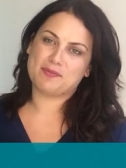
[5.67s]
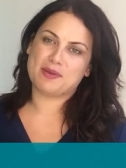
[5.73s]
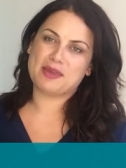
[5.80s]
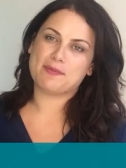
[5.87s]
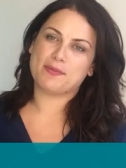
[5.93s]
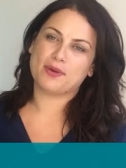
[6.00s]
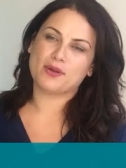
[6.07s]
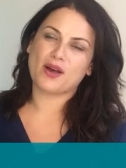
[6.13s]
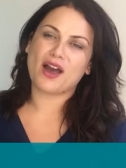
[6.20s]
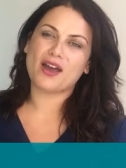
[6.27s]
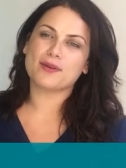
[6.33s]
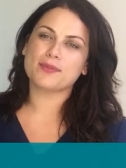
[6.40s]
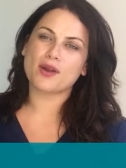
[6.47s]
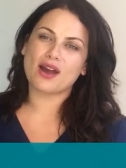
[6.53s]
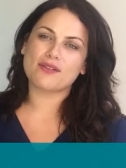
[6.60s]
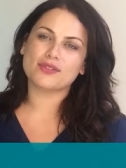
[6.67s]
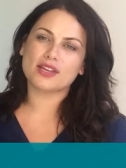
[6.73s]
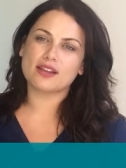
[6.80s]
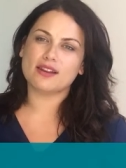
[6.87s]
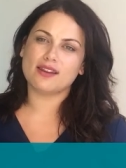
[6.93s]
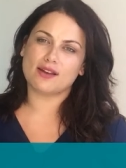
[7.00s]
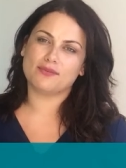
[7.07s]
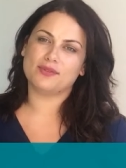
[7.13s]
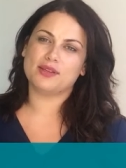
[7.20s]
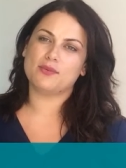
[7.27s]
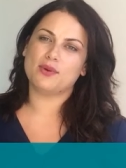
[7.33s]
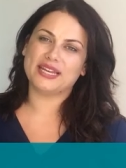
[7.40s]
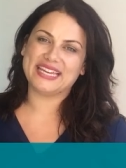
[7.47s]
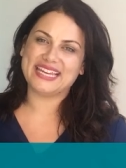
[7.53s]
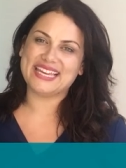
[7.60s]
to People. I hope you're having a lovely
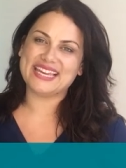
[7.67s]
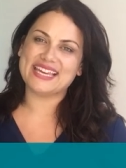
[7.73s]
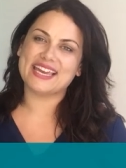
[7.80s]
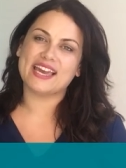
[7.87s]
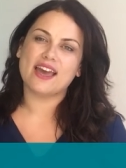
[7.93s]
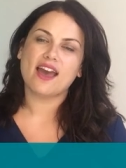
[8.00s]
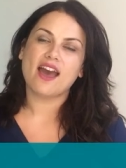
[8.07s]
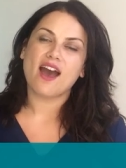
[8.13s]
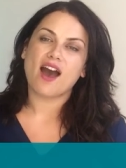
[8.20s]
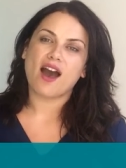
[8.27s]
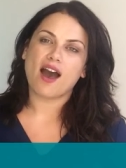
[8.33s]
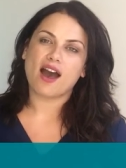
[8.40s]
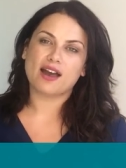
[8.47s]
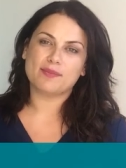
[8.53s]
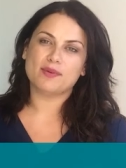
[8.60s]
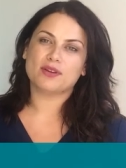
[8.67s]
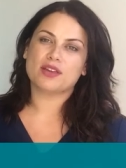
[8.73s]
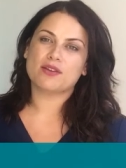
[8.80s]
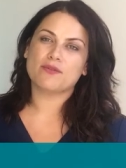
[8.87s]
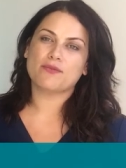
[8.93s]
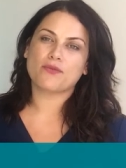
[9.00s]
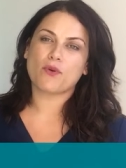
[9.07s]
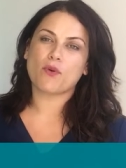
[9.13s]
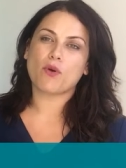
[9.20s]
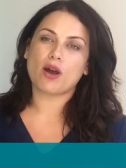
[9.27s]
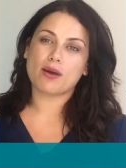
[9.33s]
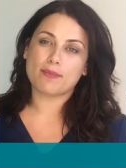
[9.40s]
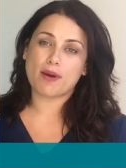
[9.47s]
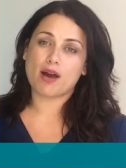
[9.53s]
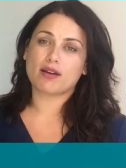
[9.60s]
week. I'm looking for
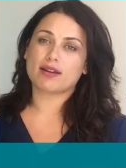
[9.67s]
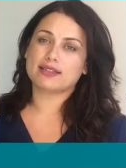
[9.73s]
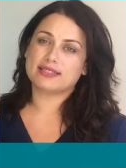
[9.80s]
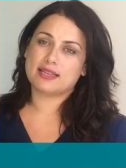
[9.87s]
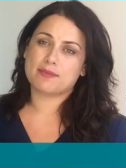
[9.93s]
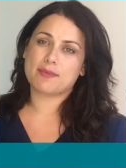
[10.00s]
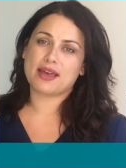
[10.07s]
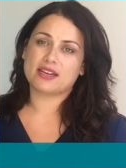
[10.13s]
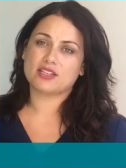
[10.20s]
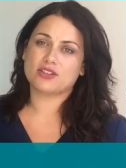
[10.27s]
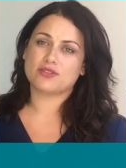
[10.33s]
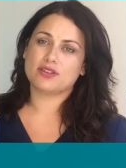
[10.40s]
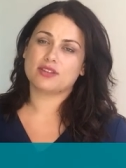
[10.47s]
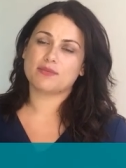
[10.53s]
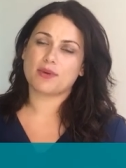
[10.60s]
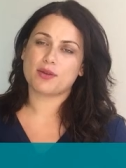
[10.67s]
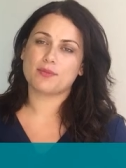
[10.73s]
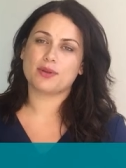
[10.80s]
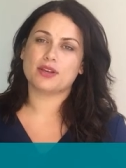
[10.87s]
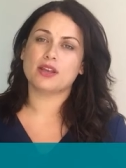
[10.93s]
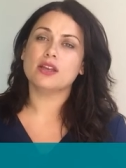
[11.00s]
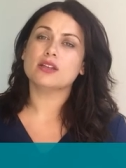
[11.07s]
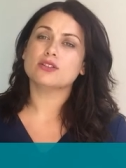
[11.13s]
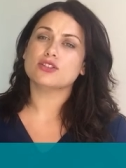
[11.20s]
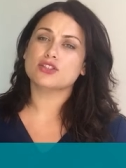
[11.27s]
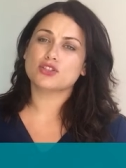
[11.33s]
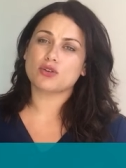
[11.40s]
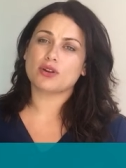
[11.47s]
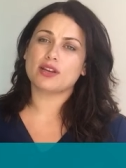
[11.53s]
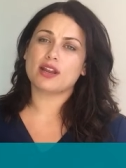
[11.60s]
a marketing manager at the moment to
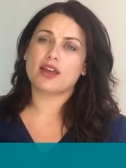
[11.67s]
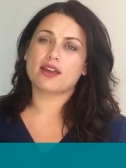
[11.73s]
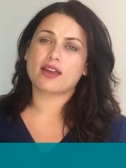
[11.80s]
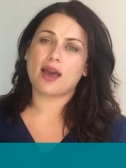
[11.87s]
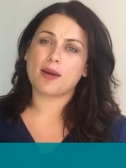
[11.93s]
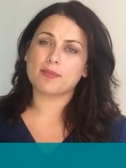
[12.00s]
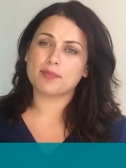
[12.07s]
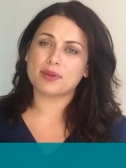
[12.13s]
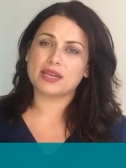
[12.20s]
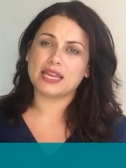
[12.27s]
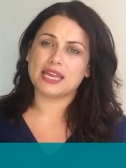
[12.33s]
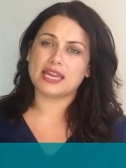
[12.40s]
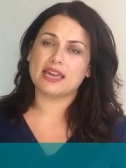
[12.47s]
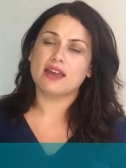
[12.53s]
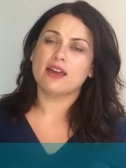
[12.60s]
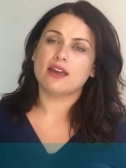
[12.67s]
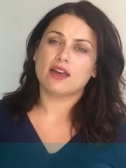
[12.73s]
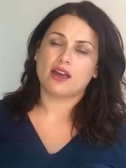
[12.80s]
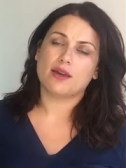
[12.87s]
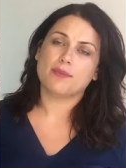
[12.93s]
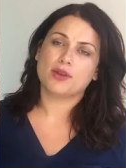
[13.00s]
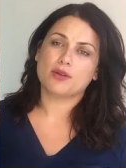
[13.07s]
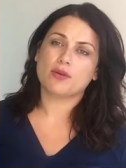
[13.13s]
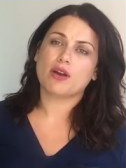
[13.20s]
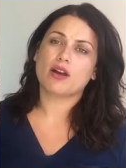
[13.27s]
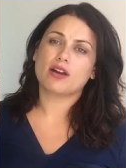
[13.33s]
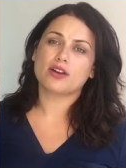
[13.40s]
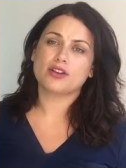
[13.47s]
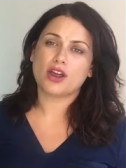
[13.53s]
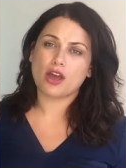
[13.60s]
join a company um, who
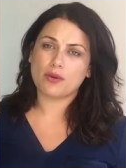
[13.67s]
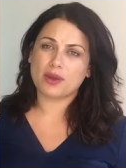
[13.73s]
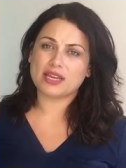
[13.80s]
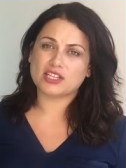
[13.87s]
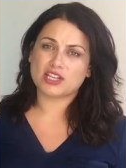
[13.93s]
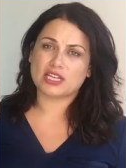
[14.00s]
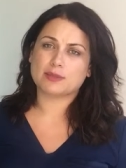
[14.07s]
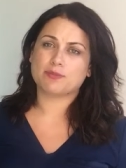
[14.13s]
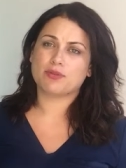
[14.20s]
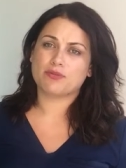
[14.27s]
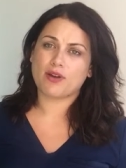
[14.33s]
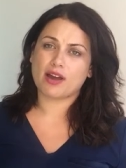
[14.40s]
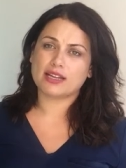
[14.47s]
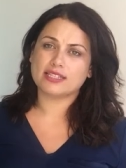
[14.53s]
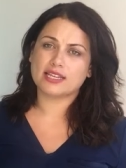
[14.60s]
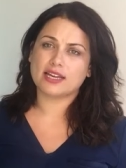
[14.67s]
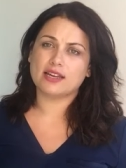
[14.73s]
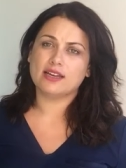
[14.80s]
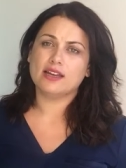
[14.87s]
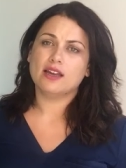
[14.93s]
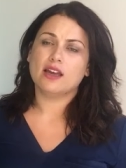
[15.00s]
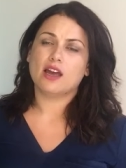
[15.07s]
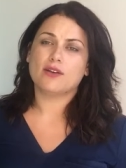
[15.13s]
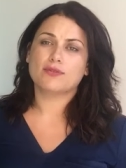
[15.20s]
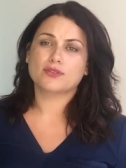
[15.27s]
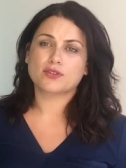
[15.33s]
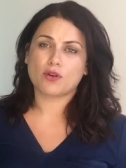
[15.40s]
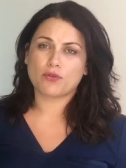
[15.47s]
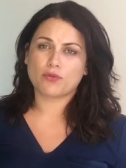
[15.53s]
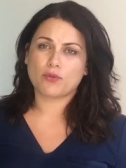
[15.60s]
are an OHS provider of
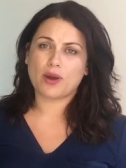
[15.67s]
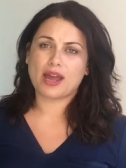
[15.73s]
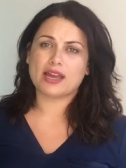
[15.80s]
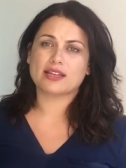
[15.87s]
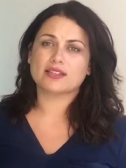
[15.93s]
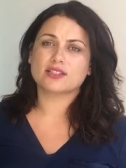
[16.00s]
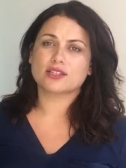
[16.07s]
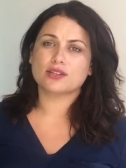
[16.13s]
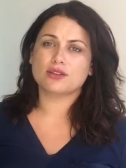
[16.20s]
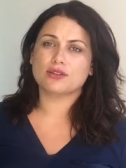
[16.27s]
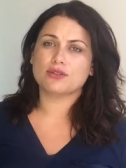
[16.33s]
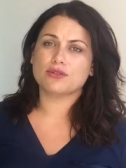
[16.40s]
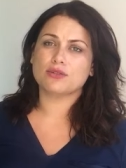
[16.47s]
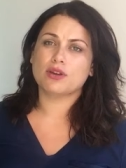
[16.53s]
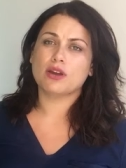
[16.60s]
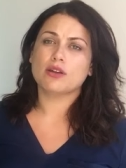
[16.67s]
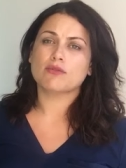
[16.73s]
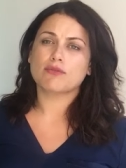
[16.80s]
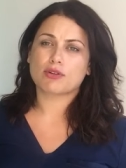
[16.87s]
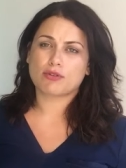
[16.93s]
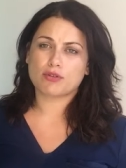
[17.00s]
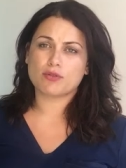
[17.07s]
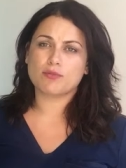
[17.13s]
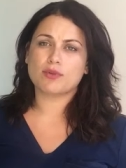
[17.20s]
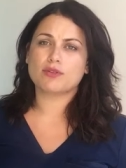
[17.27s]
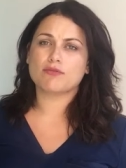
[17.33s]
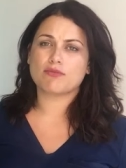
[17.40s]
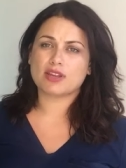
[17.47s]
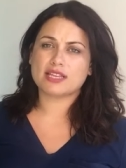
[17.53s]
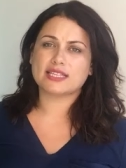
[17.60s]
software to
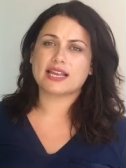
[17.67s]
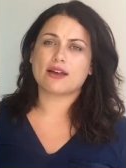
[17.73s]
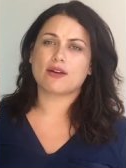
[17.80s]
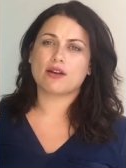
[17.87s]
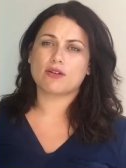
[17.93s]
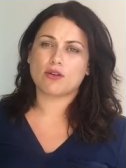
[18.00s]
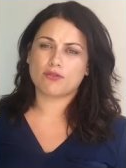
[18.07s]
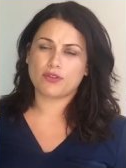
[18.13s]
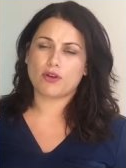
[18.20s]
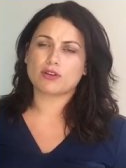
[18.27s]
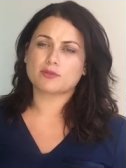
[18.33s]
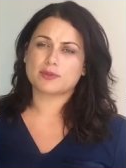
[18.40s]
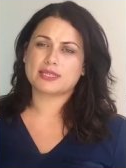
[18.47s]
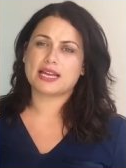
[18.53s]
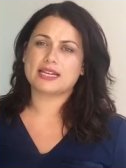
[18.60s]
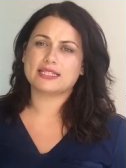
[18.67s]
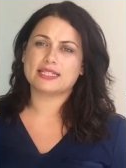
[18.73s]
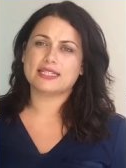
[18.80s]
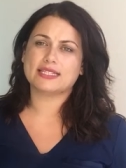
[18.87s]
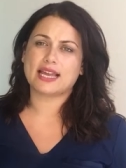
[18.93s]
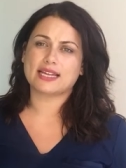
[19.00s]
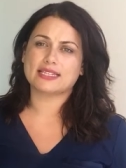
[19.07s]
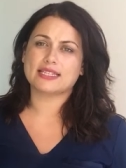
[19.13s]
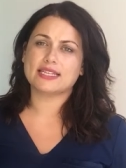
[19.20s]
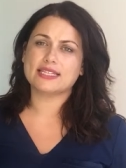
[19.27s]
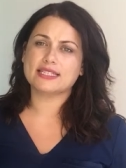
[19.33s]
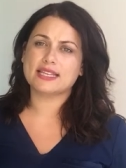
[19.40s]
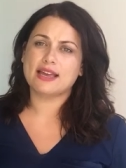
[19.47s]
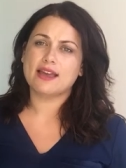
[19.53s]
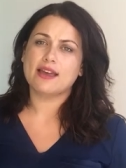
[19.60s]
recruitment, retail and the hospitality
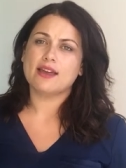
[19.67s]
sectors.